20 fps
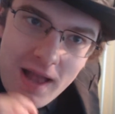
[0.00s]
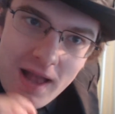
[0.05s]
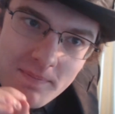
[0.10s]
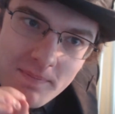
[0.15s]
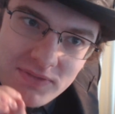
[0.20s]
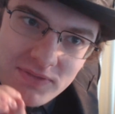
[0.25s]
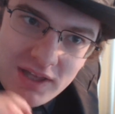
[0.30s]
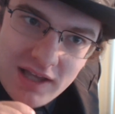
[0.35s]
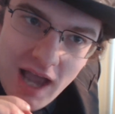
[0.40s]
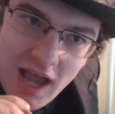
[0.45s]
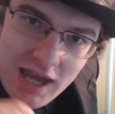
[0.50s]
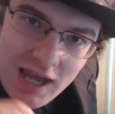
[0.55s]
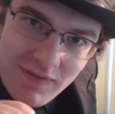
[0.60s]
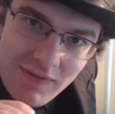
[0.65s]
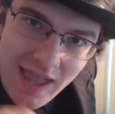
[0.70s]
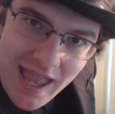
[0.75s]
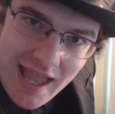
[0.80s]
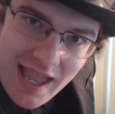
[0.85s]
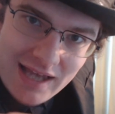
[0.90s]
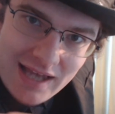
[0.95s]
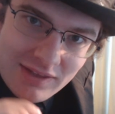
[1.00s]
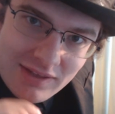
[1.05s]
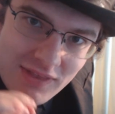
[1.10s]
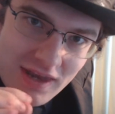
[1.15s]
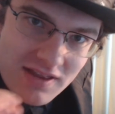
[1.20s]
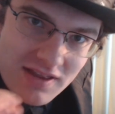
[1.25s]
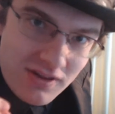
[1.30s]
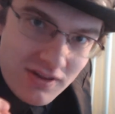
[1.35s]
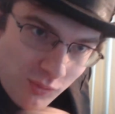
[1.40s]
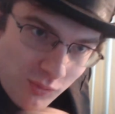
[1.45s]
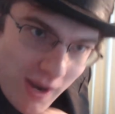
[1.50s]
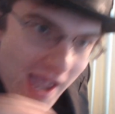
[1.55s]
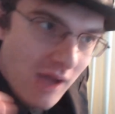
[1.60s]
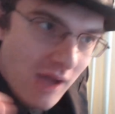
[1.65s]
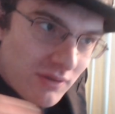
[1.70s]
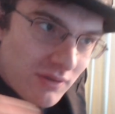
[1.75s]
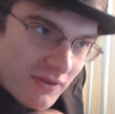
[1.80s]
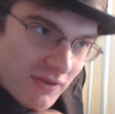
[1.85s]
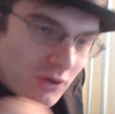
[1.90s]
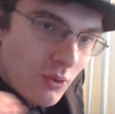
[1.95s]
The kind of ant that is around
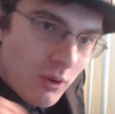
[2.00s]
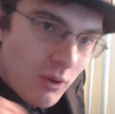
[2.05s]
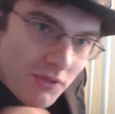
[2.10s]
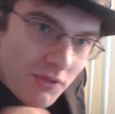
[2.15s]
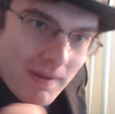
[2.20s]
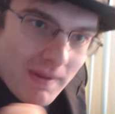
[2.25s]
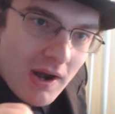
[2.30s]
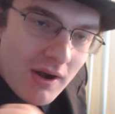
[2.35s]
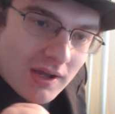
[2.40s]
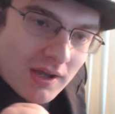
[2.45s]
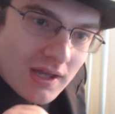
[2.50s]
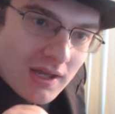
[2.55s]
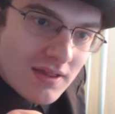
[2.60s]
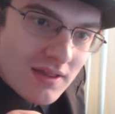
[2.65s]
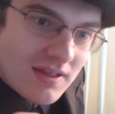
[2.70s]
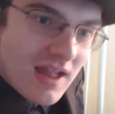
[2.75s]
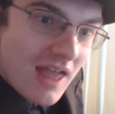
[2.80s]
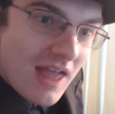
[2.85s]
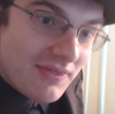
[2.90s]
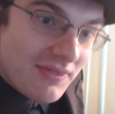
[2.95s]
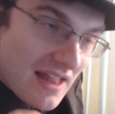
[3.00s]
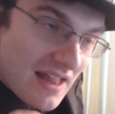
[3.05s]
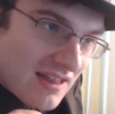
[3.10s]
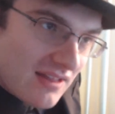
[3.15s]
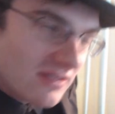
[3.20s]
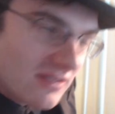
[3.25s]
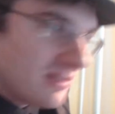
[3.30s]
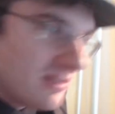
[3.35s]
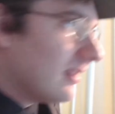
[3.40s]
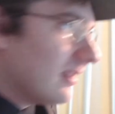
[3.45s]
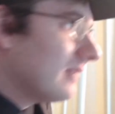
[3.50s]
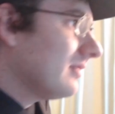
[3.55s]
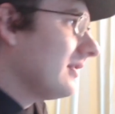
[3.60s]
in the North Americas, that's... what